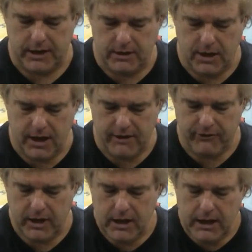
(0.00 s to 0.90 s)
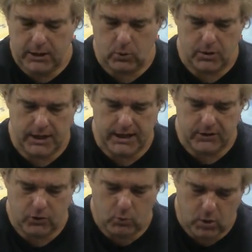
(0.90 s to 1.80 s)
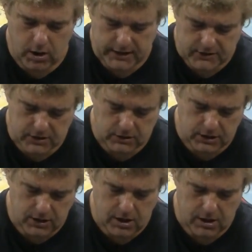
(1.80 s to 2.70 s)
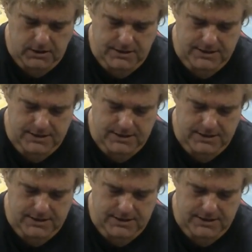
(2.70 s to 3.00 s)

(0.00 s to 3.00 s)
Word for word: enough in order to get it to work, and it's a little hard to